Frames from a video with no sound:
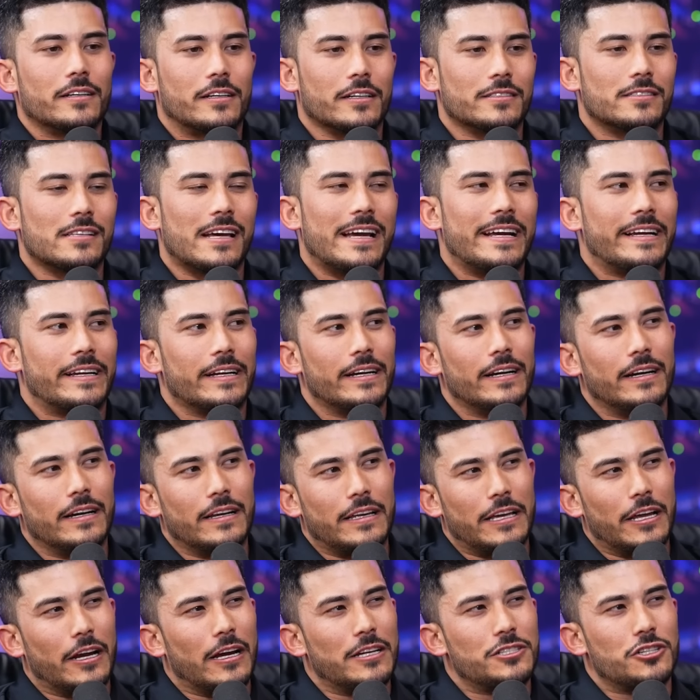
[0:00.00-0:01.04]
because like,
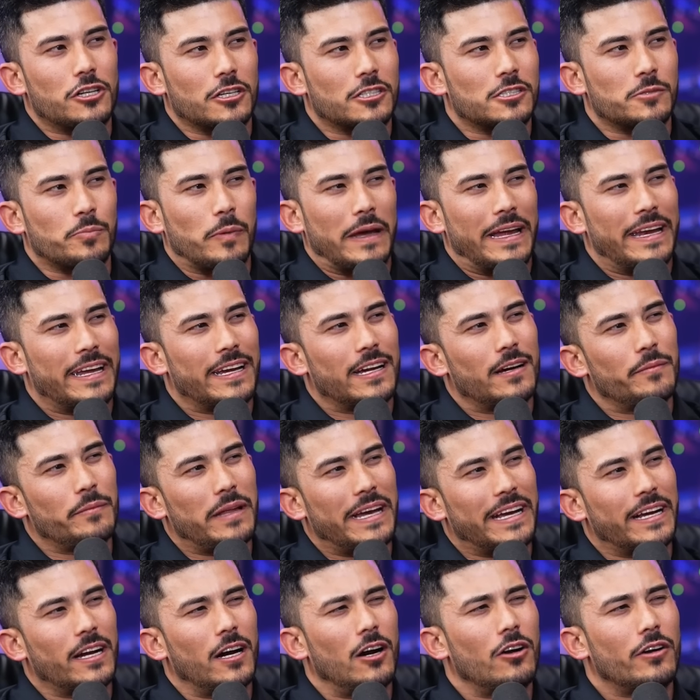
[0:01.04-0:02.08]
you know, as you're explaining, I'm
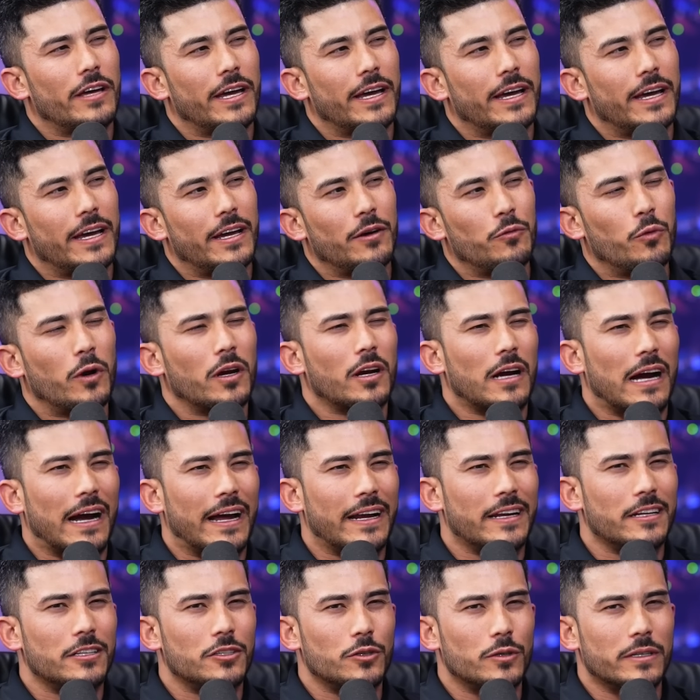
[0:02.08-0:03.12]
like, okay, we're
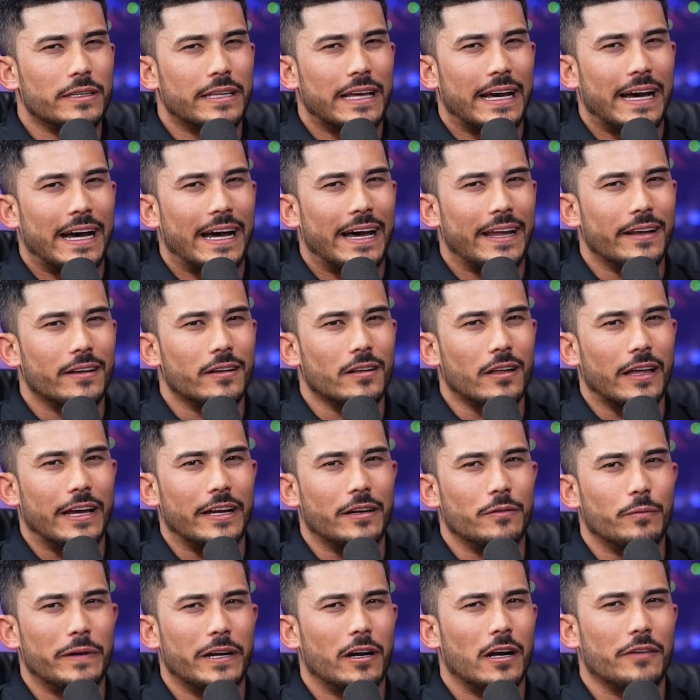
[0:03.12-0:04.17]
kind of doing that.
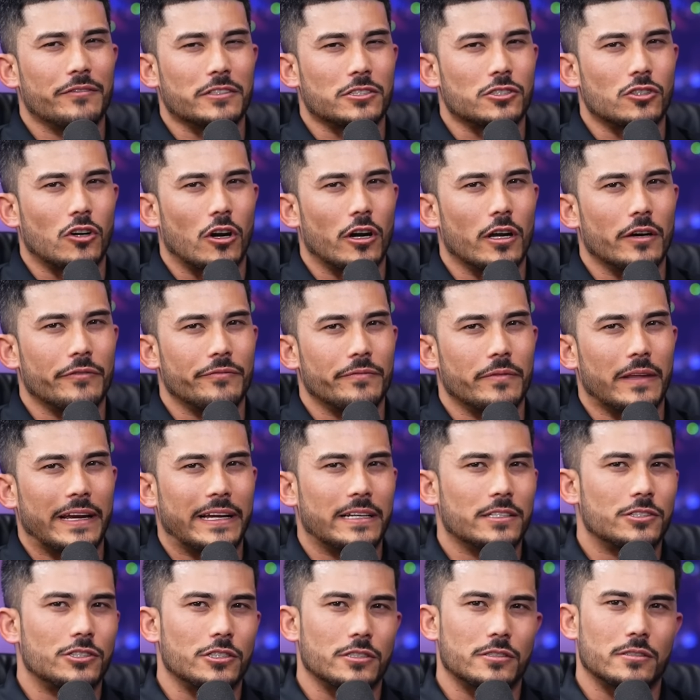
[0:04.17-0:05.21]
Like, we don't have a startup.
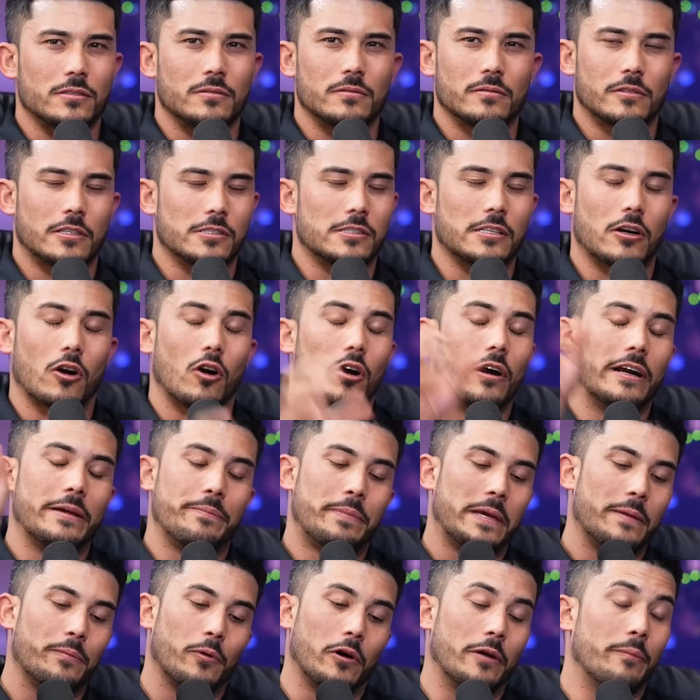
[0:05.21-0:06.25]
Like, it's just because there are already
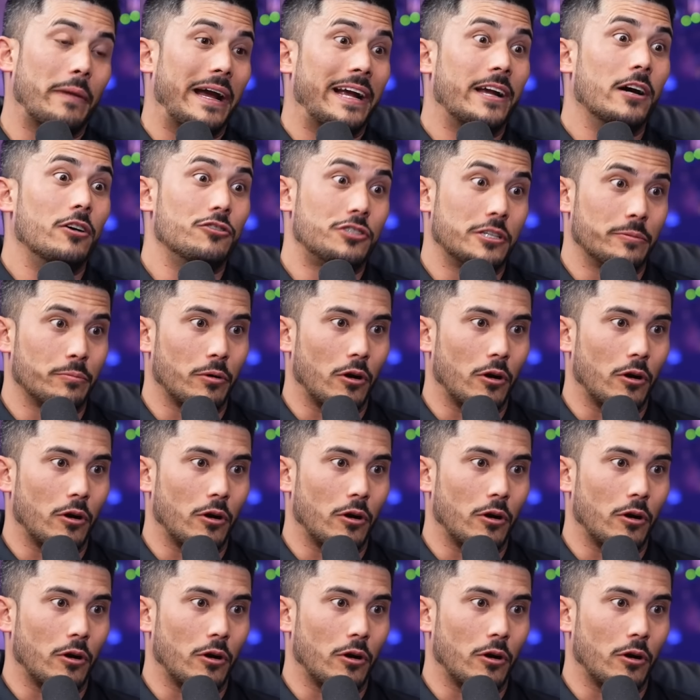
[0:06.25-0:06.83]
people in my coaching